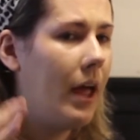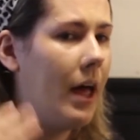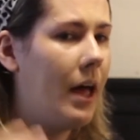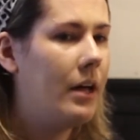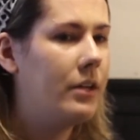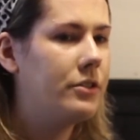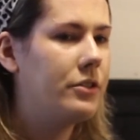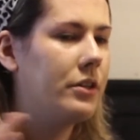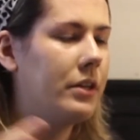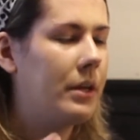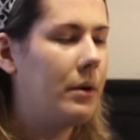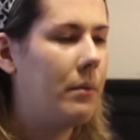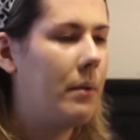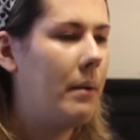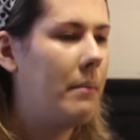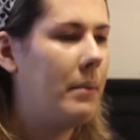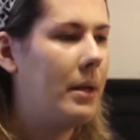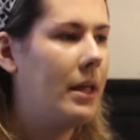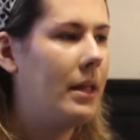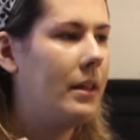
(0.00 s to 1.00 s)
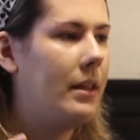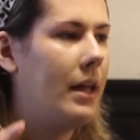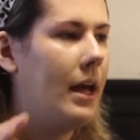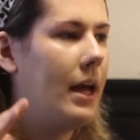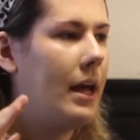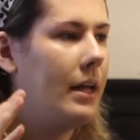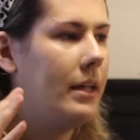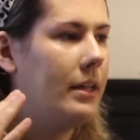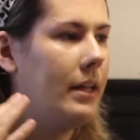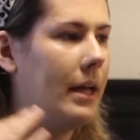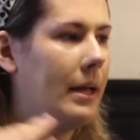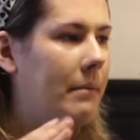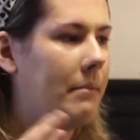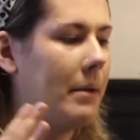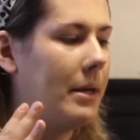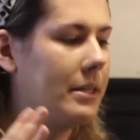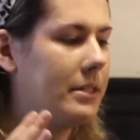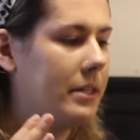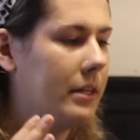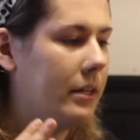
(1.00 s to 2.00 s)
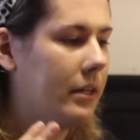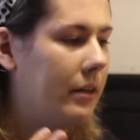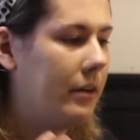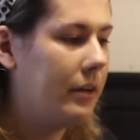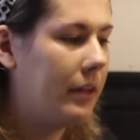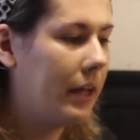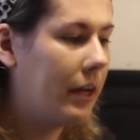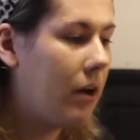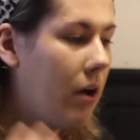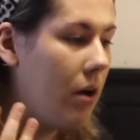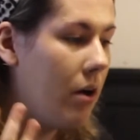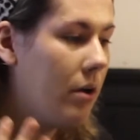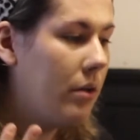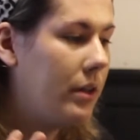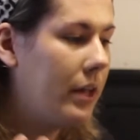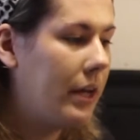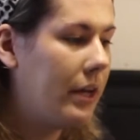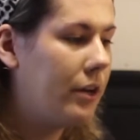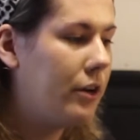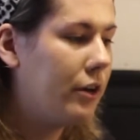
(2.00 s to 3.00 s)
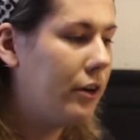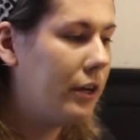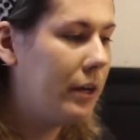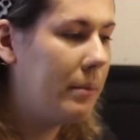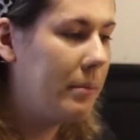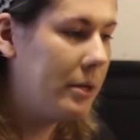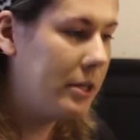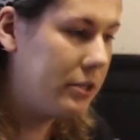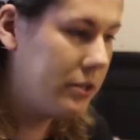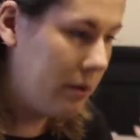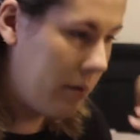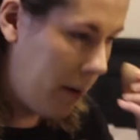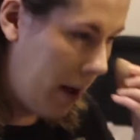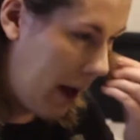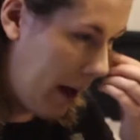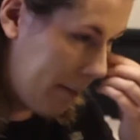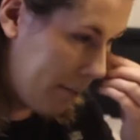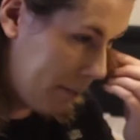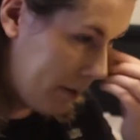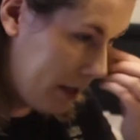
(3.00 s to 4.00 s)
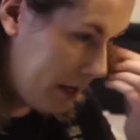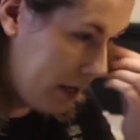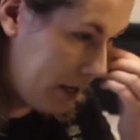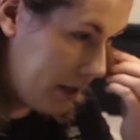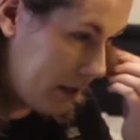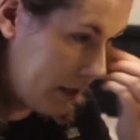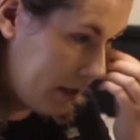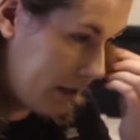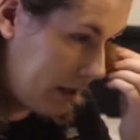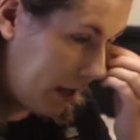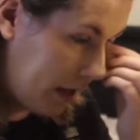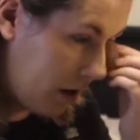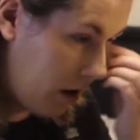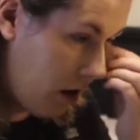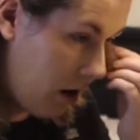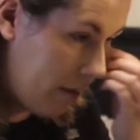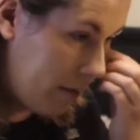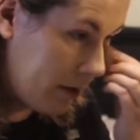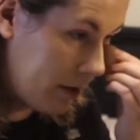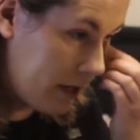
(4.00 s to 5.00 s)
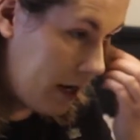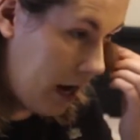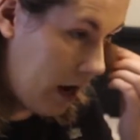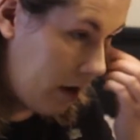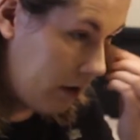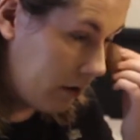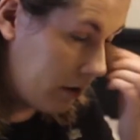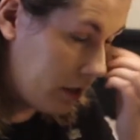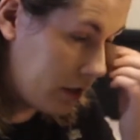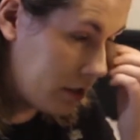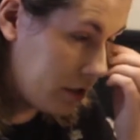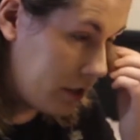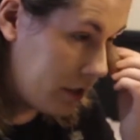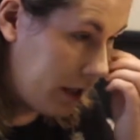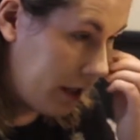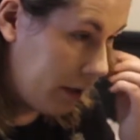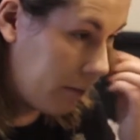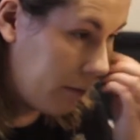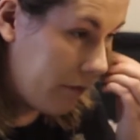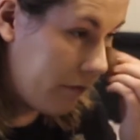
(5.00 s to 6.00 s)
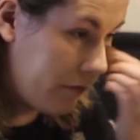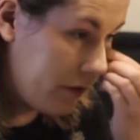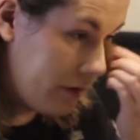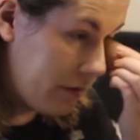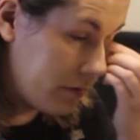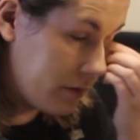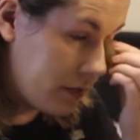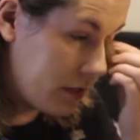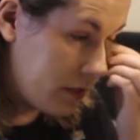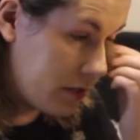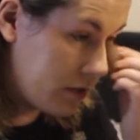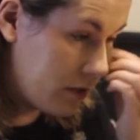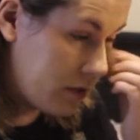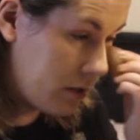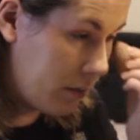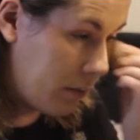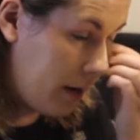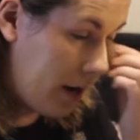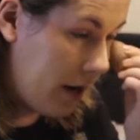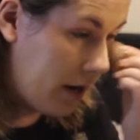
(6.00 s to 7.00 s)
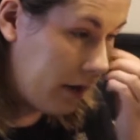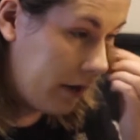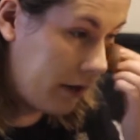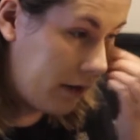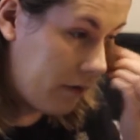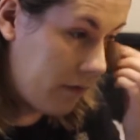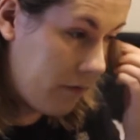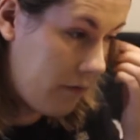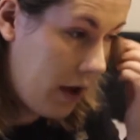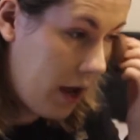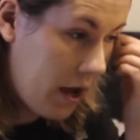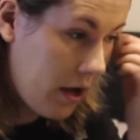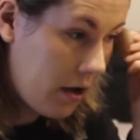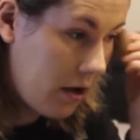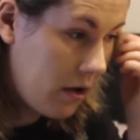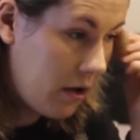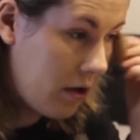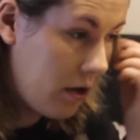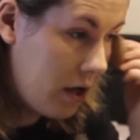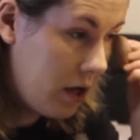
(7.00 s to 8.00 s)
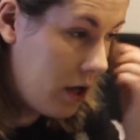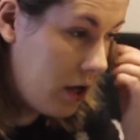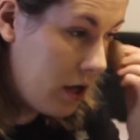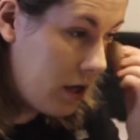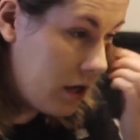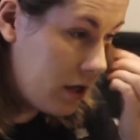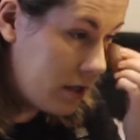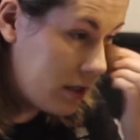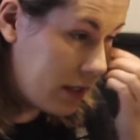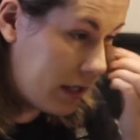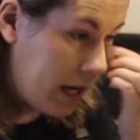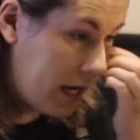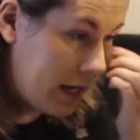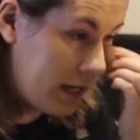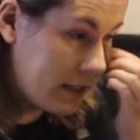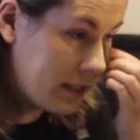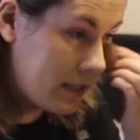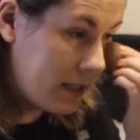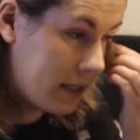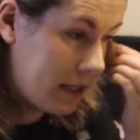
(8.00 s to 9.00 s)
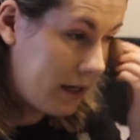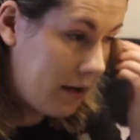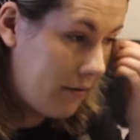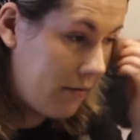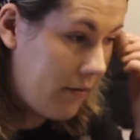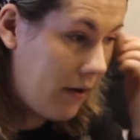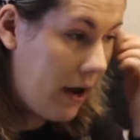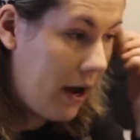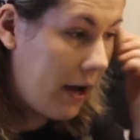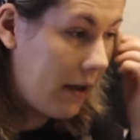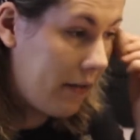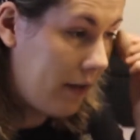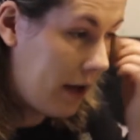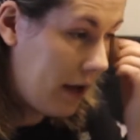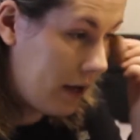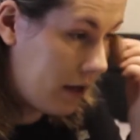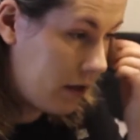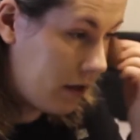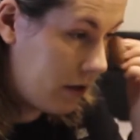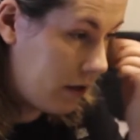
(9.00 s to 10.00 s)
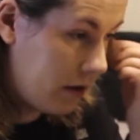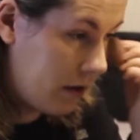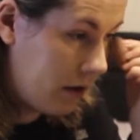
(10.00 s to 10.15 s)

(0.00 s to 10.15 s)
elderly women that like basically are like, oh, like you're gonna be so happy, and like calm her down because she like refuses to wear like a veil to kind of signify that,